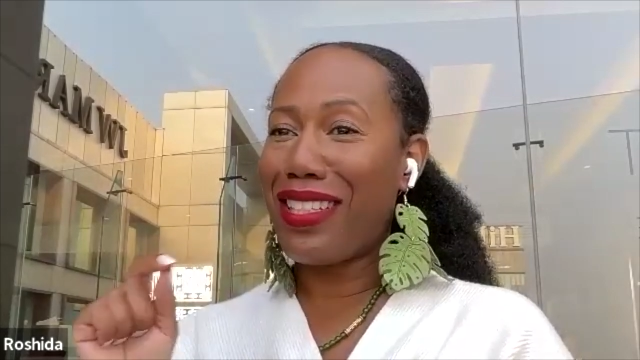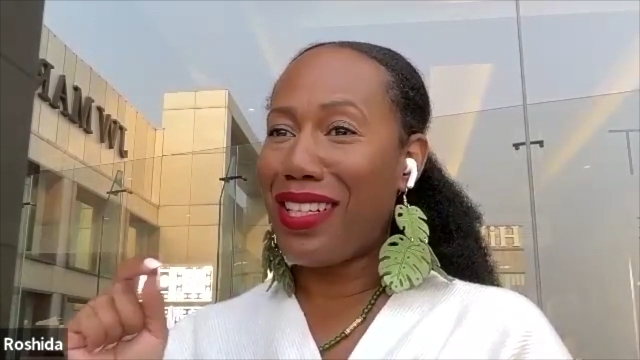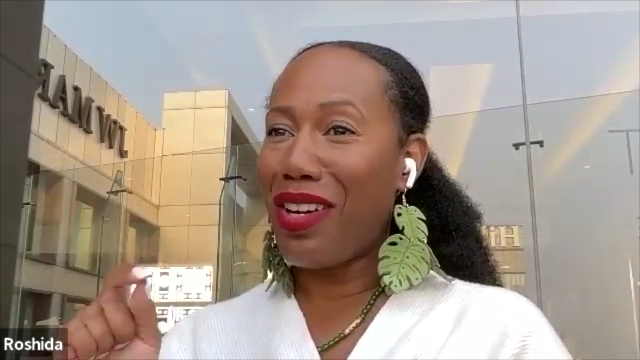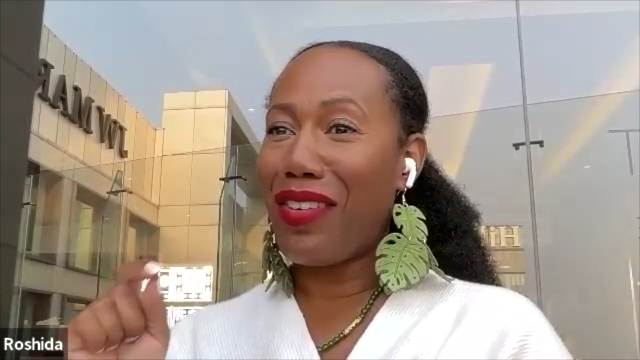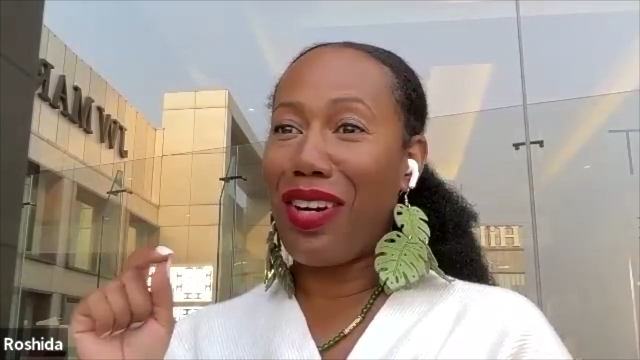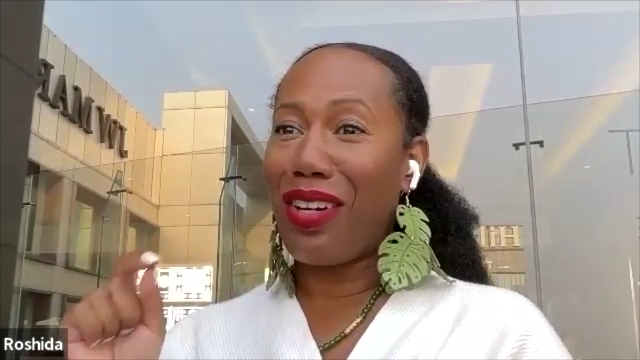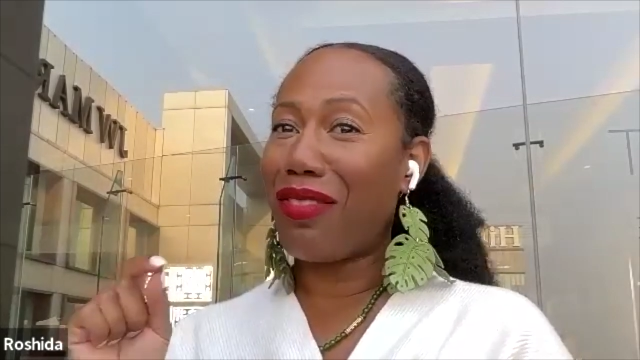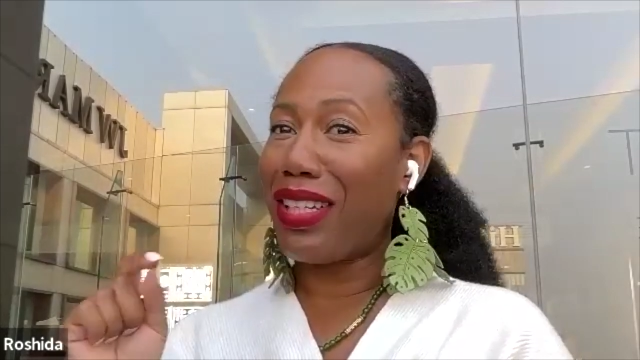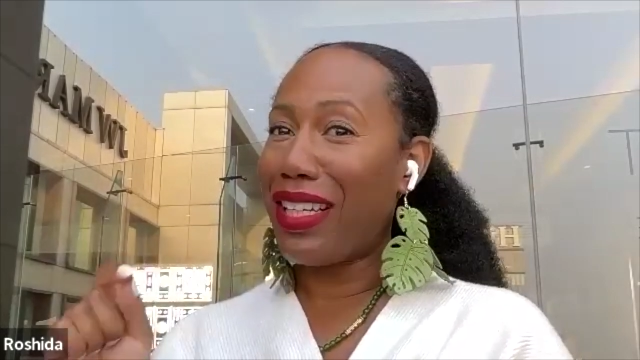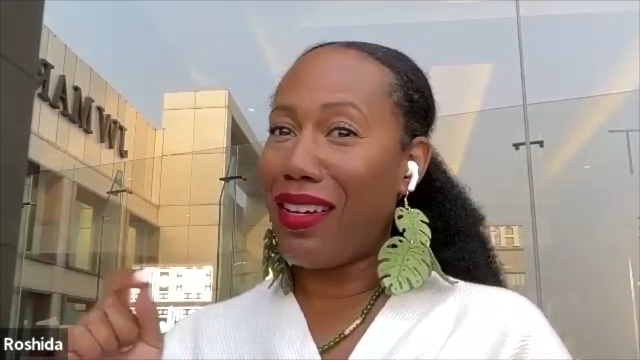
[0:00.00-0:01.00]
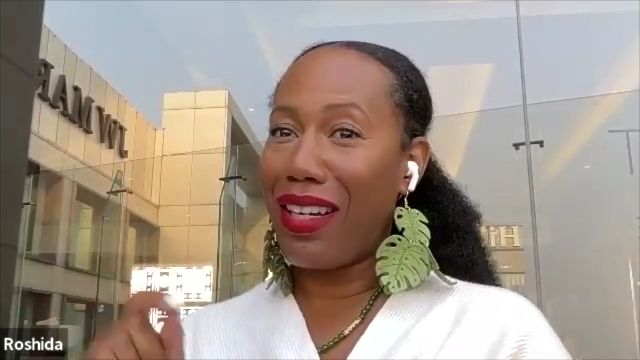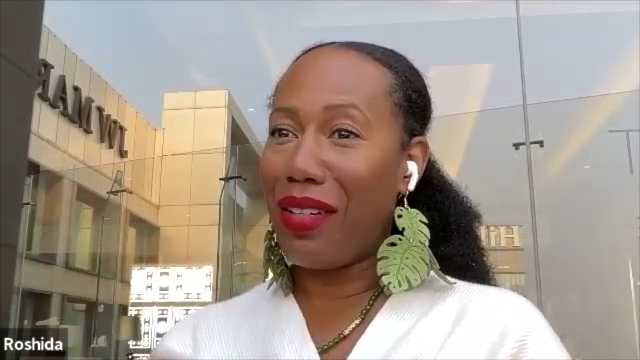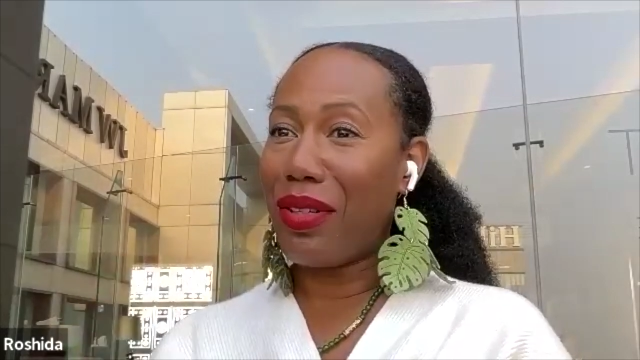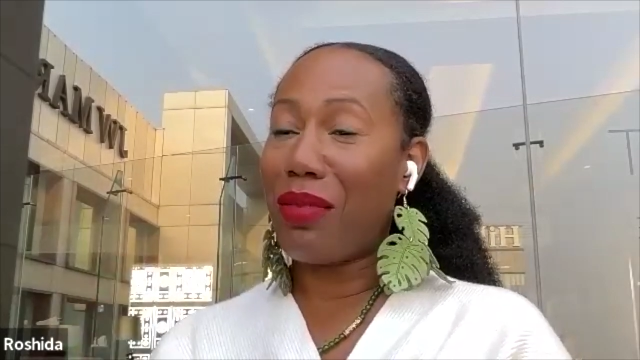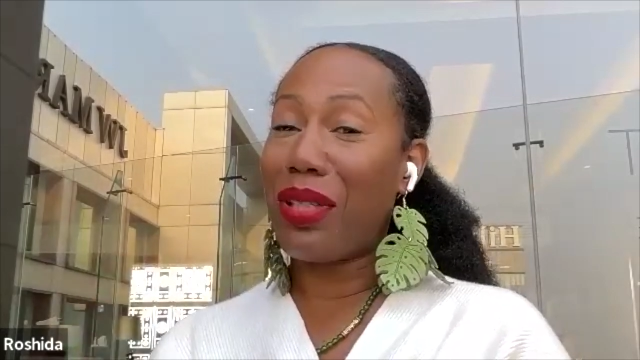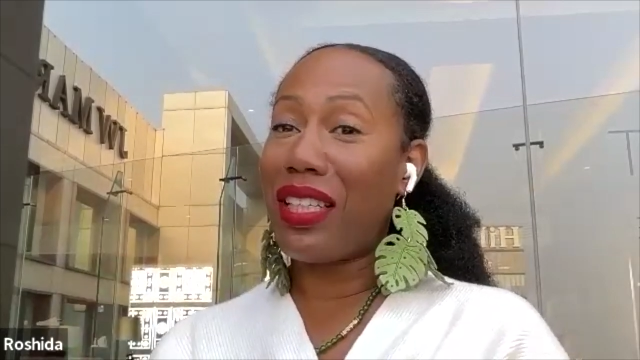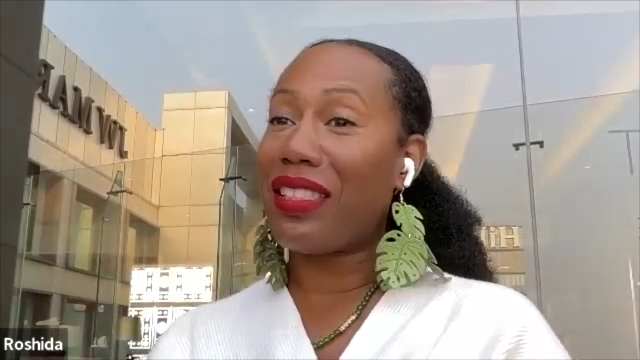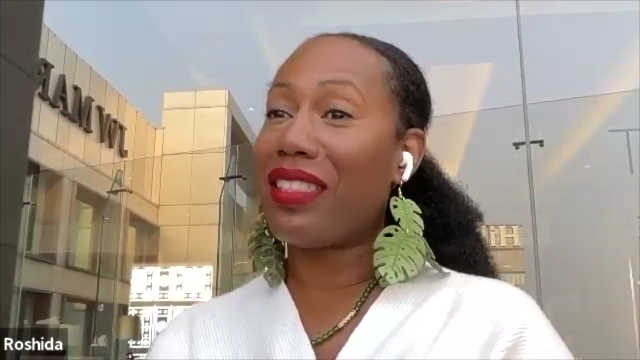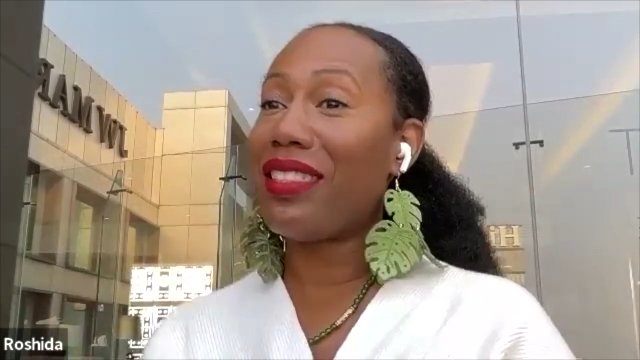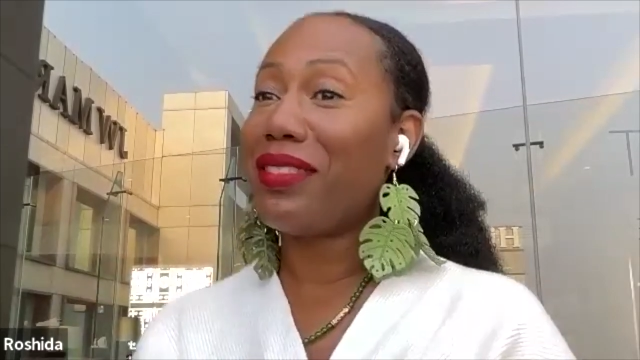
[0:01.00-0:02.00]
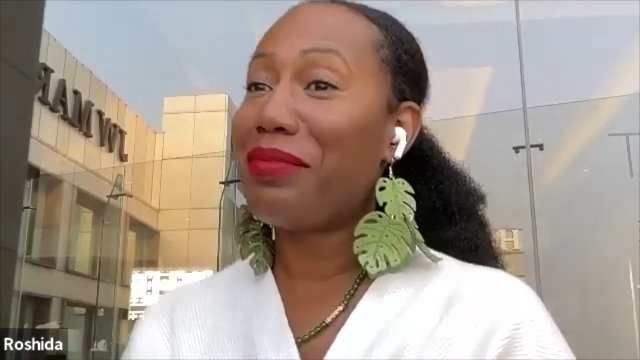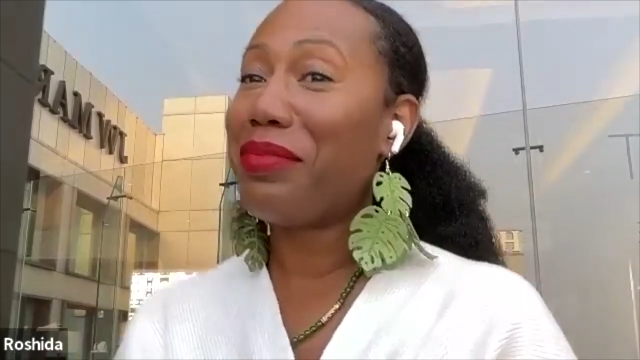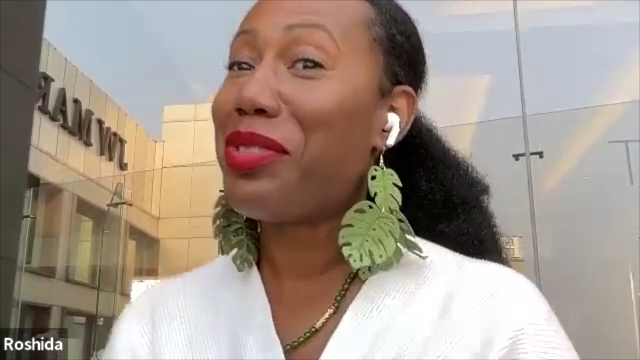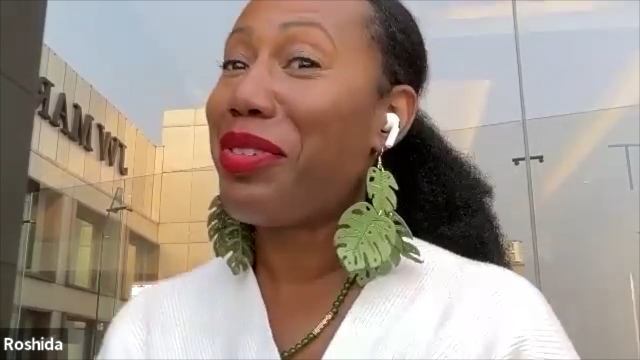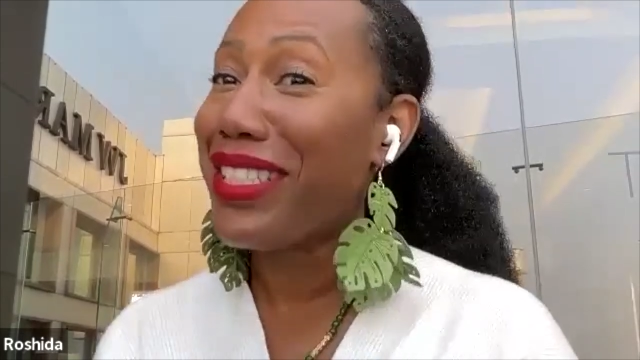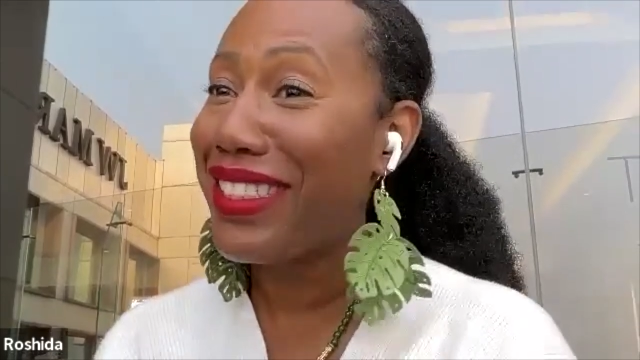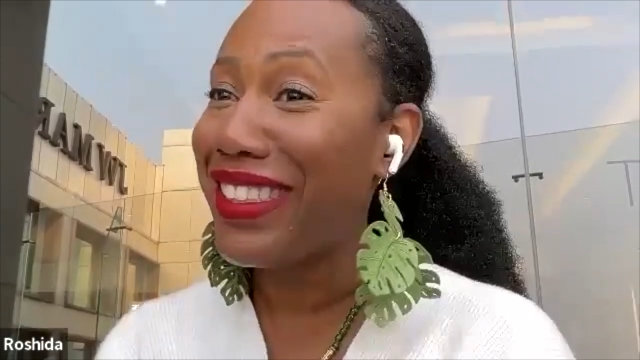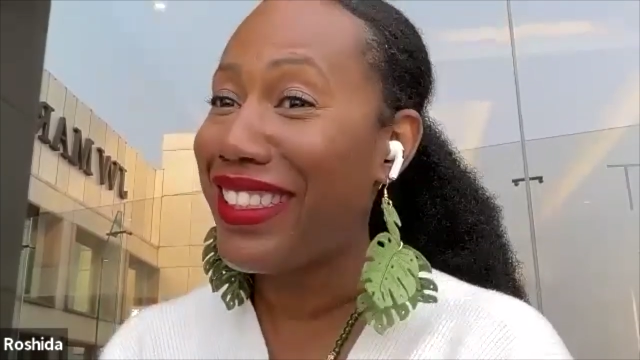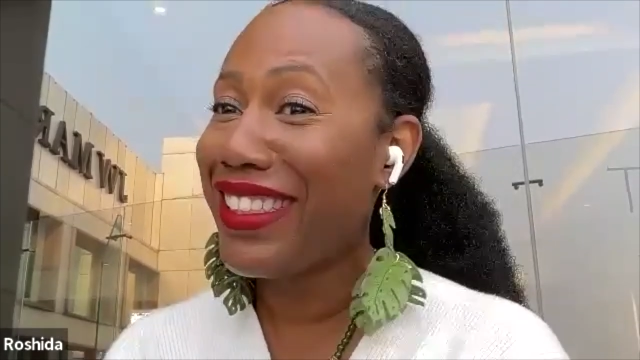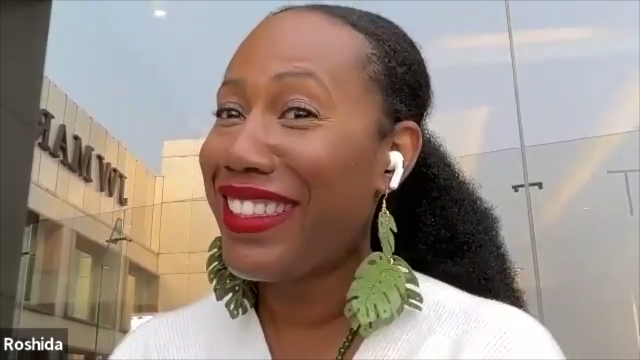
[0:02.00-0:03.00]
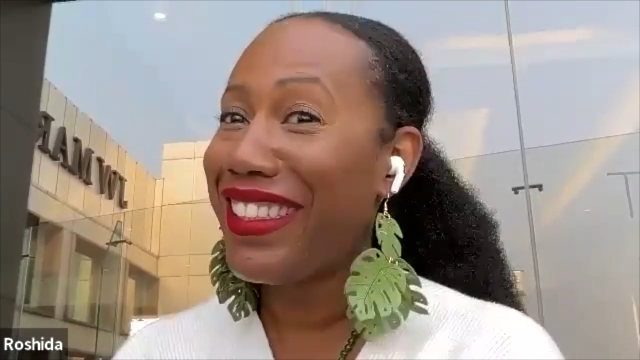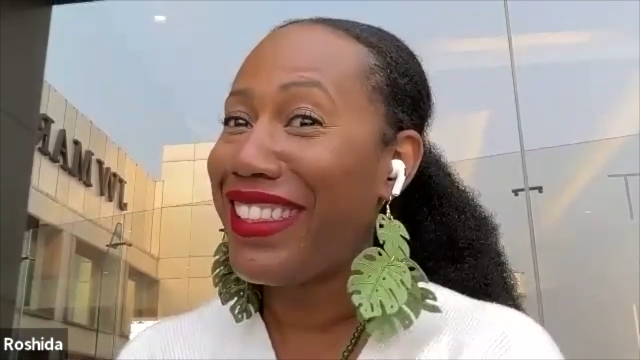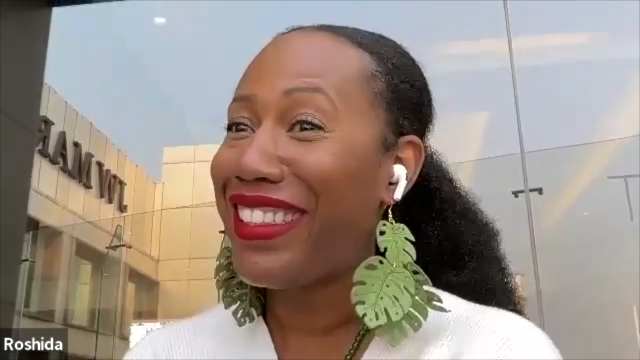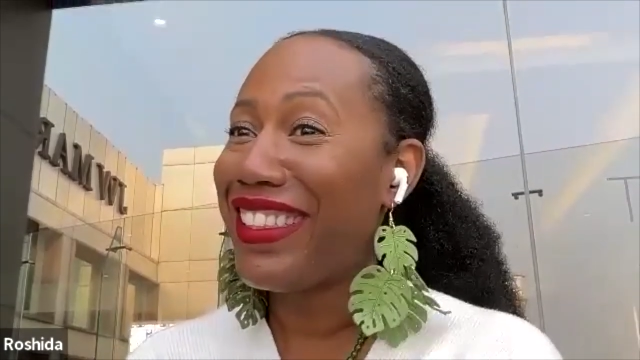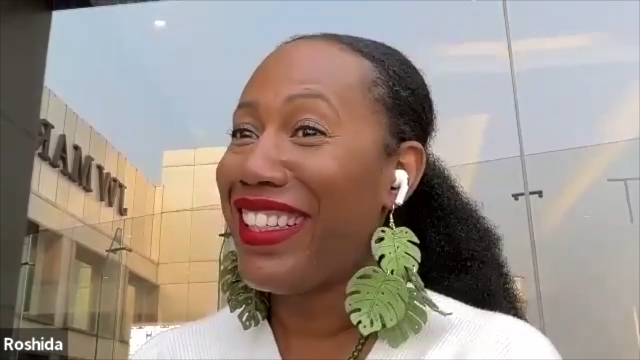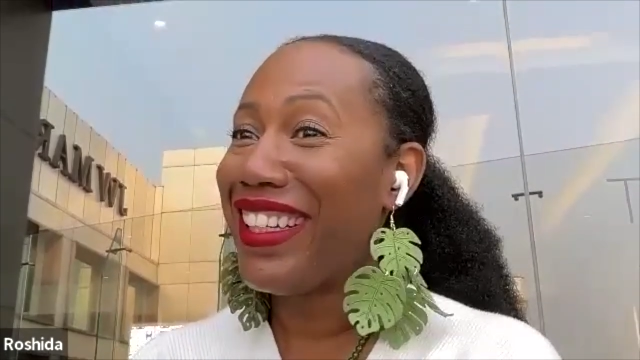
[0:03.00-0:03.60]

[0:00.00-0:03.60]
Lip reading: and the things you need to know but aren't written down anywhere, because Tracy,